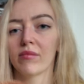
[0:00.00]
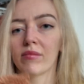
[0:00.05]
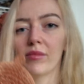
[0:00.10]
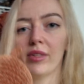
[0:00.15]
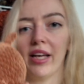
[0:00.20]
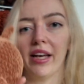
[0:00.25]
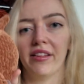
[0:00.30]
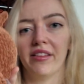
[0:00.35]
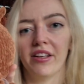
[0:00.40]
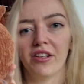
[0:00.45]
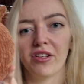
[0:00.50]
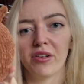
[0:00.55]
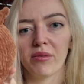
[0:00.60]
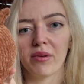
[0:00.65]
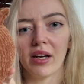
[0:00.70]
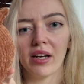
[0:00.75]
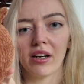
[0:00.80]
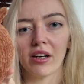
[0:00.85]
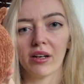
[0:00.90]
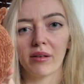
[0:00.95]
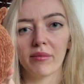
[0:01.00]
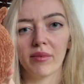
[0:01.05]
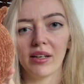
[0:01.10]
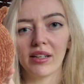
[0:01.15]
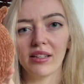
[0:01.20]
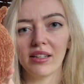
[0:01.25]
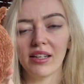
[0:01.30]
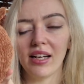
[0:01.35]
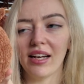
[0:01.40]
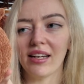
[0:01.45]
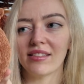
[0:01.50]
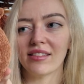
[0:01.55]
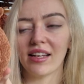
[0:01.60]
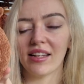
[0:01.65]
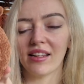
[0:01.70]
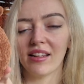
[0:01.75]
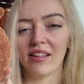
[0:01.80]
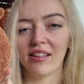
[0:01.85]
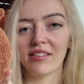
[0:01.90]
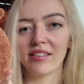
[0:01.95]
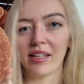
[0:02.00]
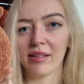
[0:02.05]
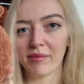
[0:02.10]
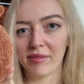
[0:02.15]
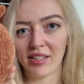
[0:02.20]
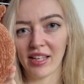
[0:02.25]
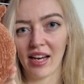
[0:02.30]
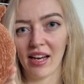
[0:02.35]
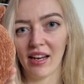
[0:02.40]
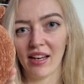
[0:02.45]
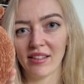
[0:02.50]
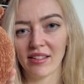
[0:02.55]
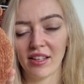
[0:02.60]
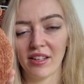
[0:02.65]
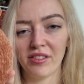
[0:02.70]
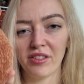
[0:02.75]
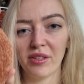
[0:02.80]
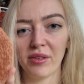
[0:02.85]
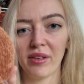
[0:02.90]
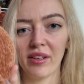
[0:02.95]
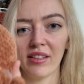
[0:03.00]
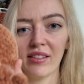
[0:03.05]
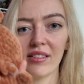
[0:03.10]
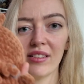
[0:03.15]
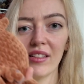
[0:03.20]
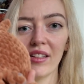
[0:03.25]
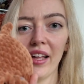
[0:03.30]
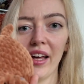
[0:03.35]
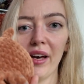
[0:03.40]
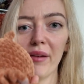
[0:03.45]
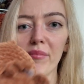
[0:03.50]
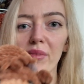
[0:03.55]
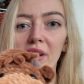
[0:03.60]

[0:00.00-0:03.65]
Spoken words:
But yeah, they do work up exactly the same size as you can see there,